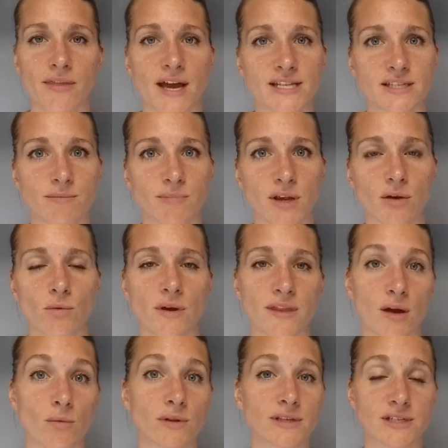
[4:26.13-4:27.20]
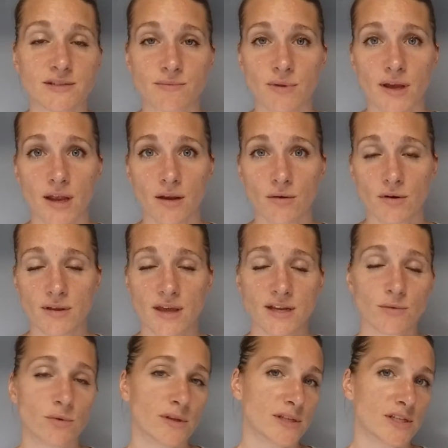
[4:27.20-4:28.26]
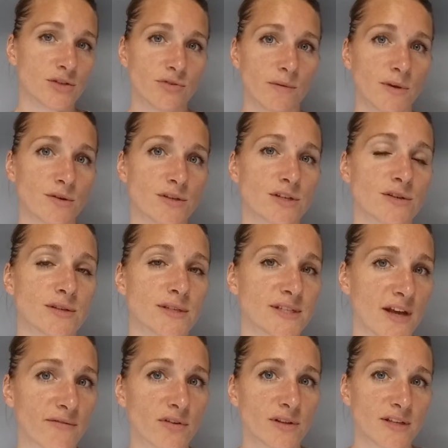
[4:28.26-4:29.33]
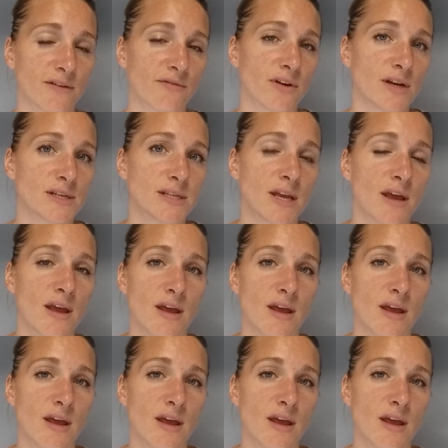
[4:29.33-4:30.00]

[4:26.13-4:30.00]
That's a big one that will display, or that will distribute to several different